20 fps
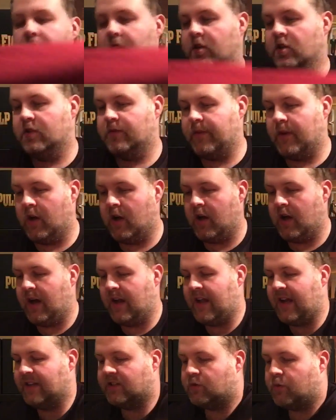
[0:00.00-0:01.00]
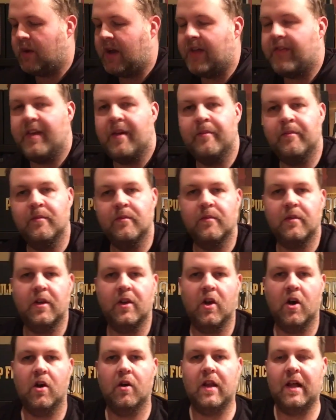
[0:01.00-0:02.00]
Just for, uh, I like to wear them,
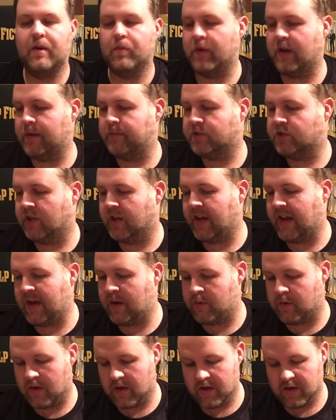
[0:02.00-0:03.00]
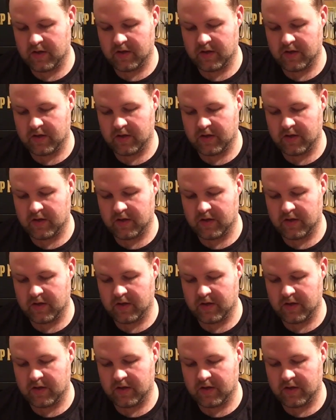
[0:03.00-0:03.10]
you know, like when I'm chilling out.